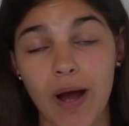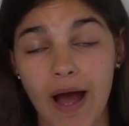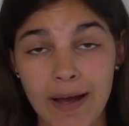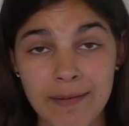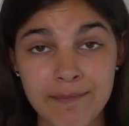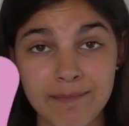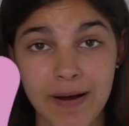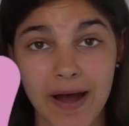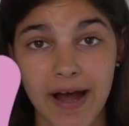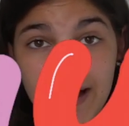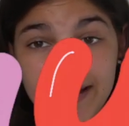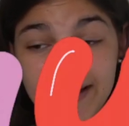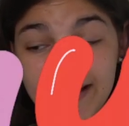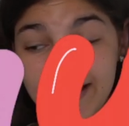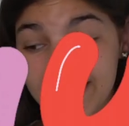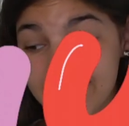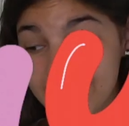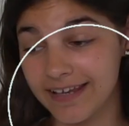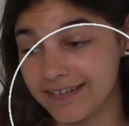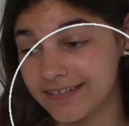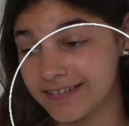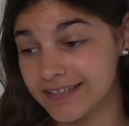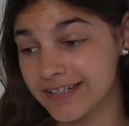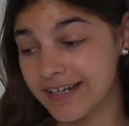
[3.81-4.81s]
I'm Maya,
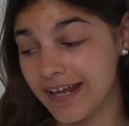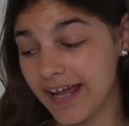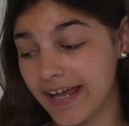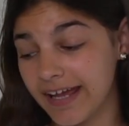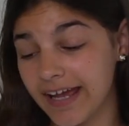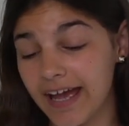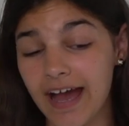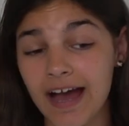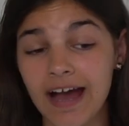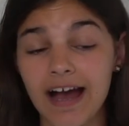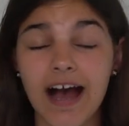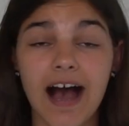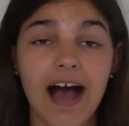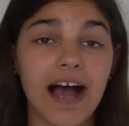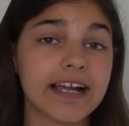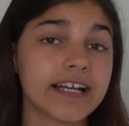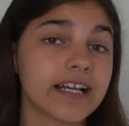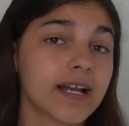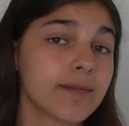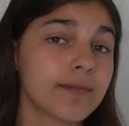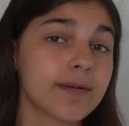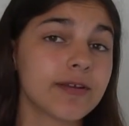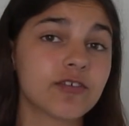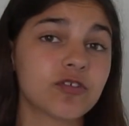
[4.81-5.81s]
and today I'm
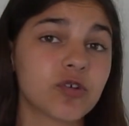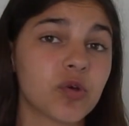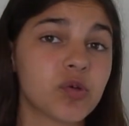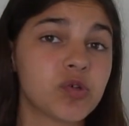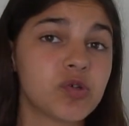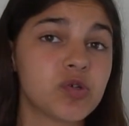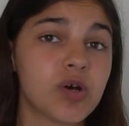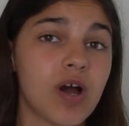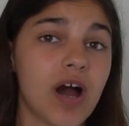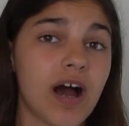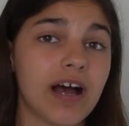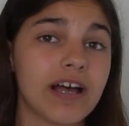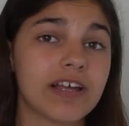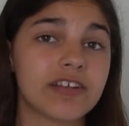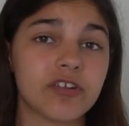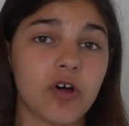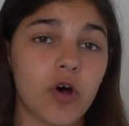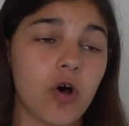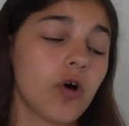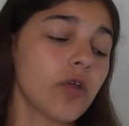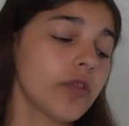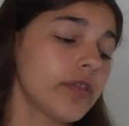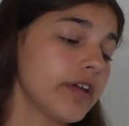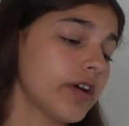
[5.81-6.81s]
gonna be showing you guys
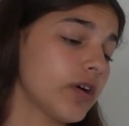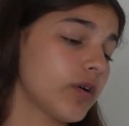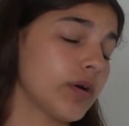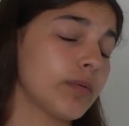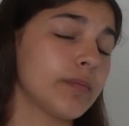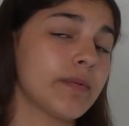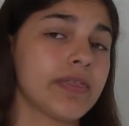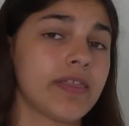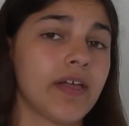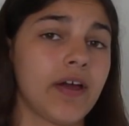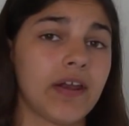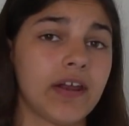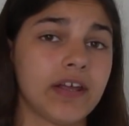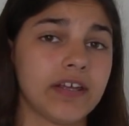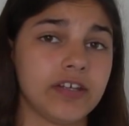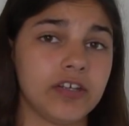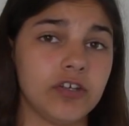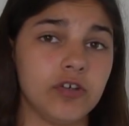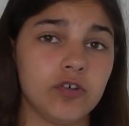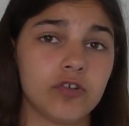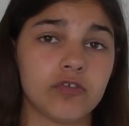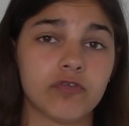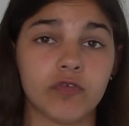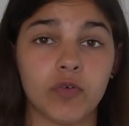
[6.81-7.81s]
all the equipment that I
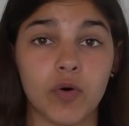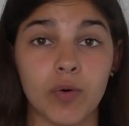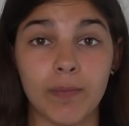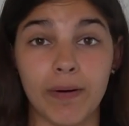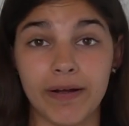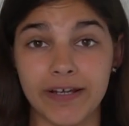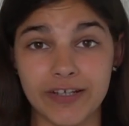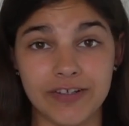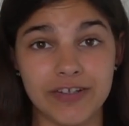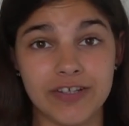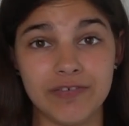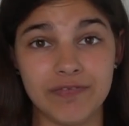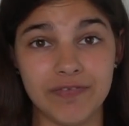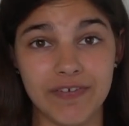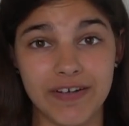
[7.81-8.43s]
use for my YouTube